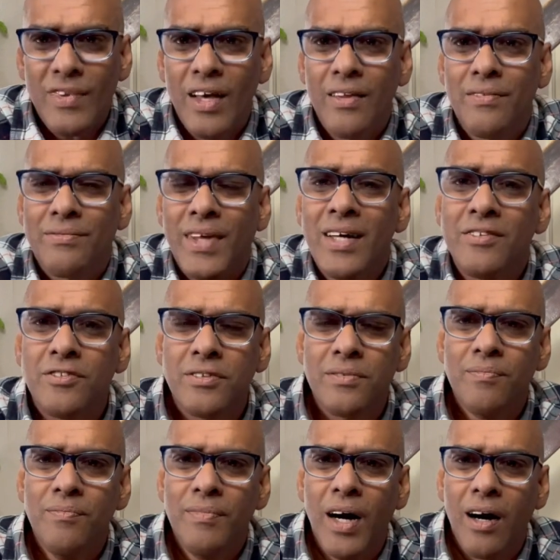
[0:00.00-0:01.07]
that's
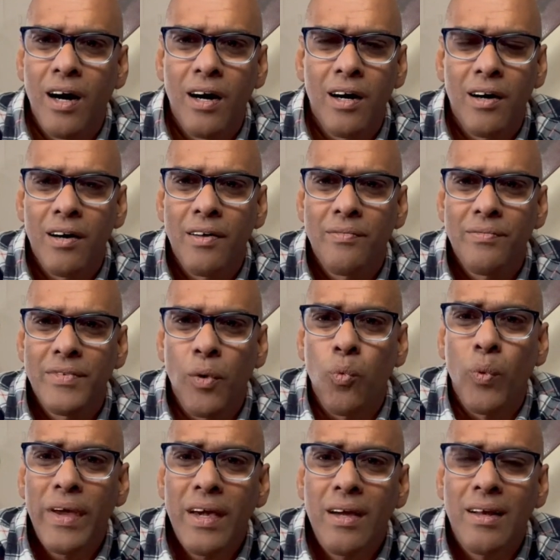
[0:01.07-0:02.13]
the
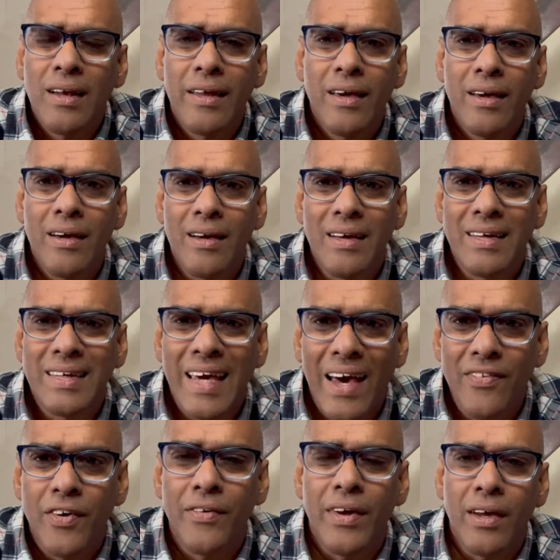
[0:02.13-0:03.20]
weekly
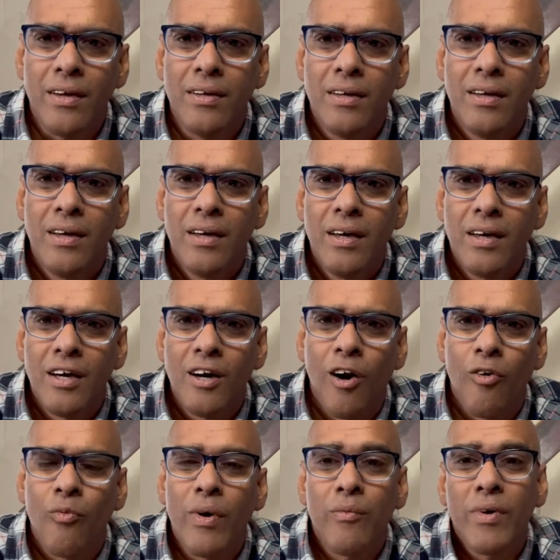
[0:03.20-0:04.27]
gathering
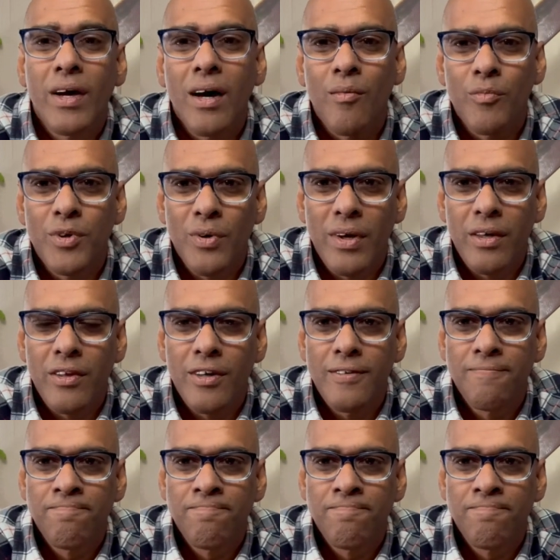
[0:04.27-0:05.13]
of when we come together.